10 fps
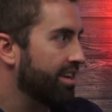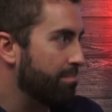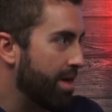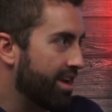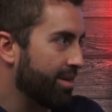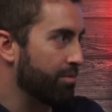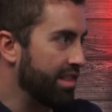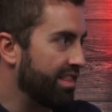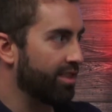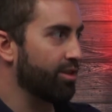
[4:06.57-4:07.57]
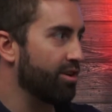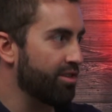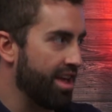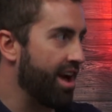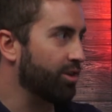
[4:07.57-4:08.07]
making them think that they're
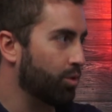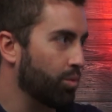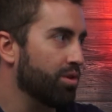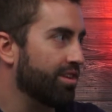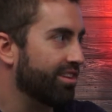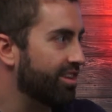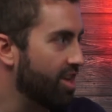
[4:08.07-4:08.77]
the actual,